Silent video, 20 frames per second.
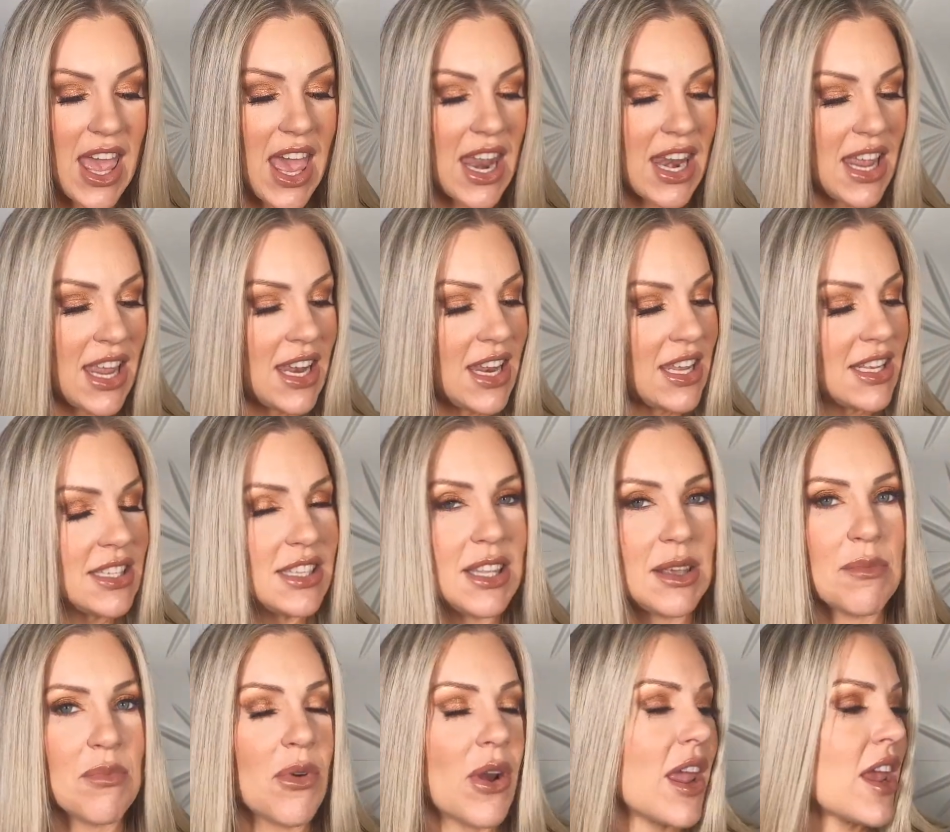and it is
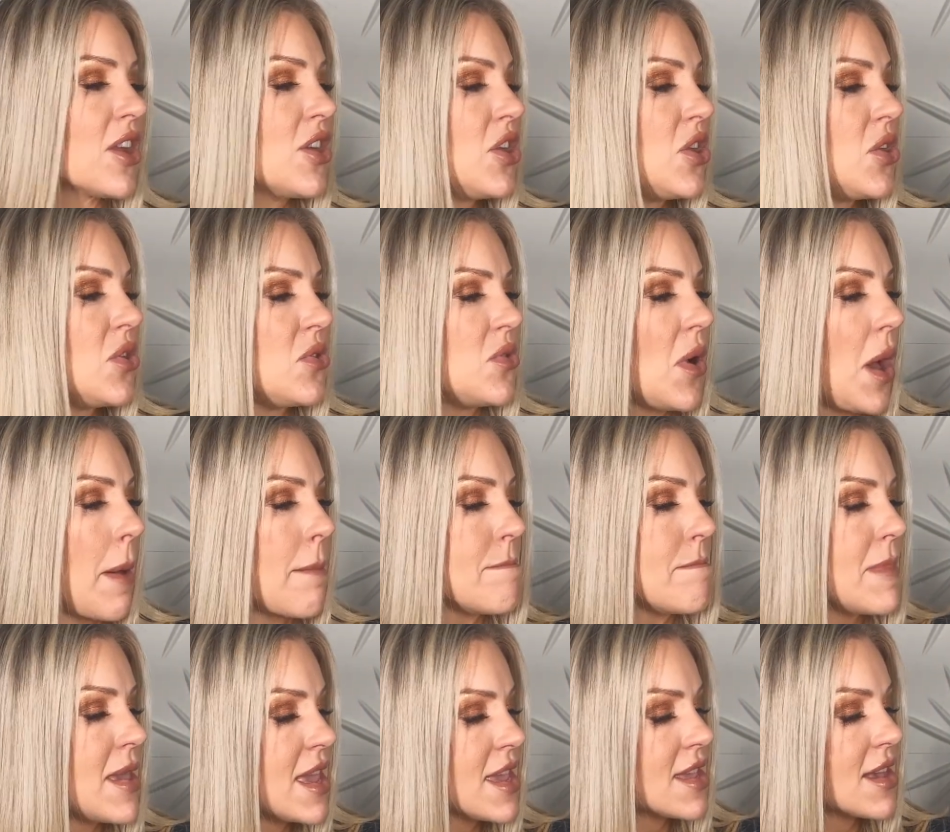the brand new
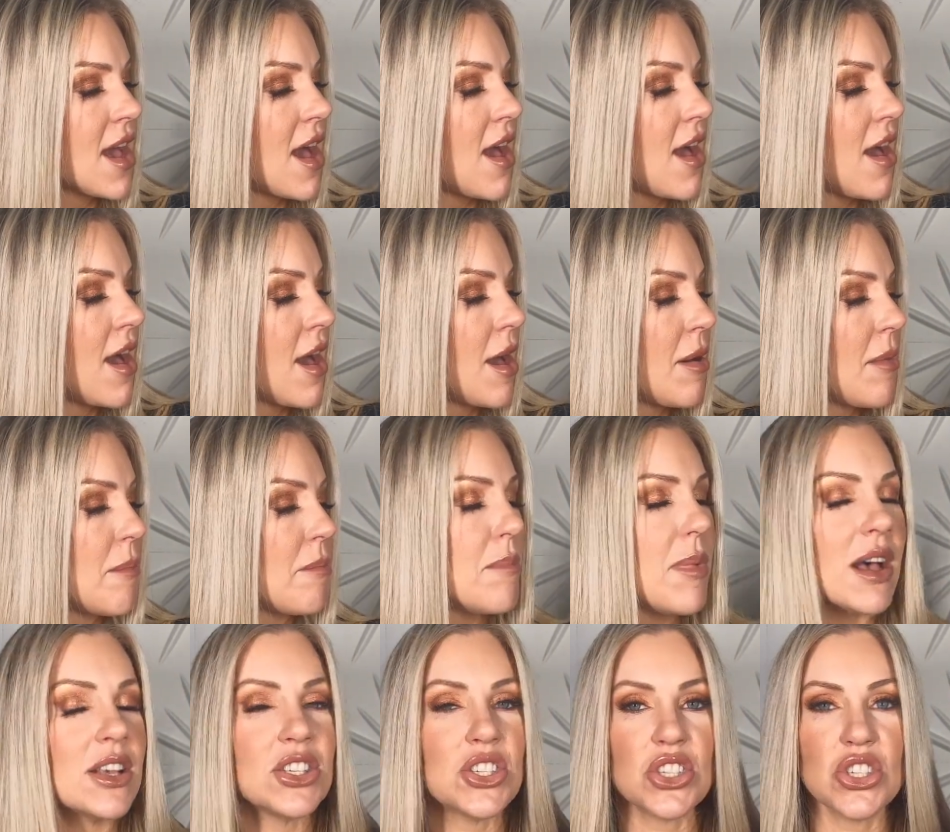Amika
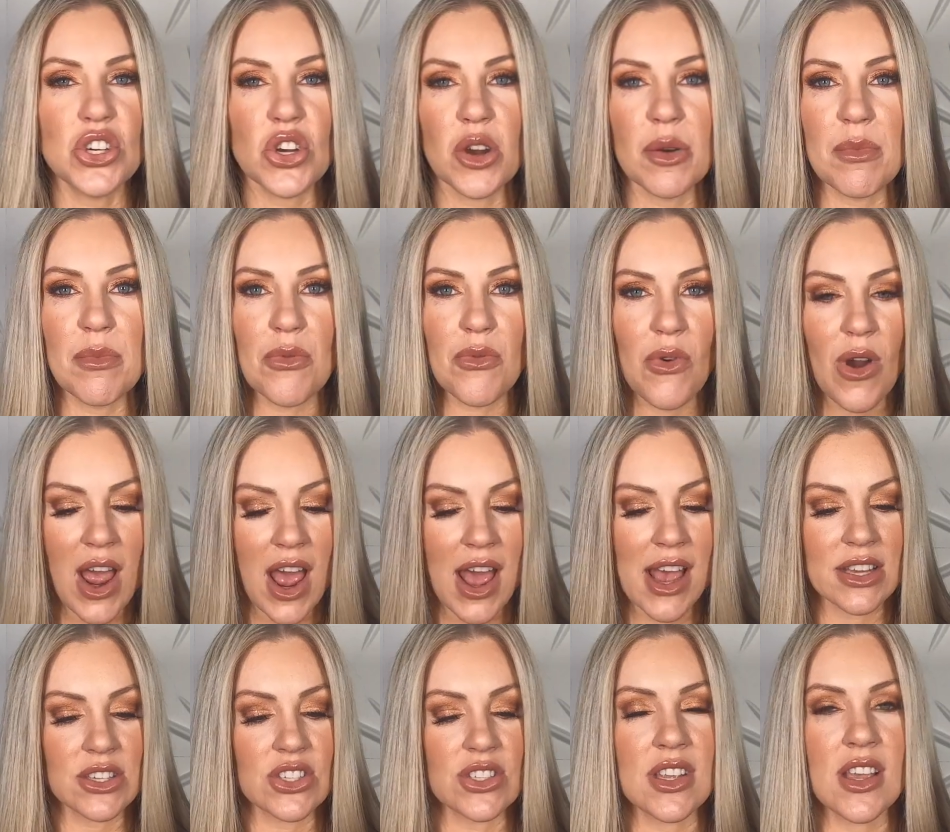Bust Your
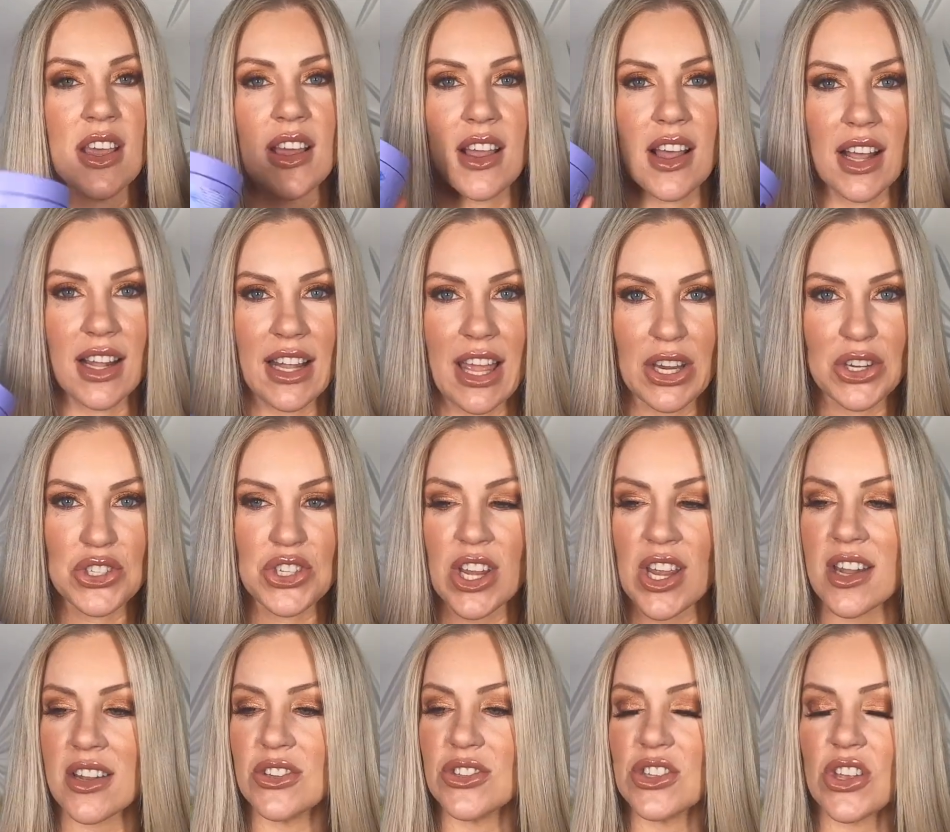Brass collection.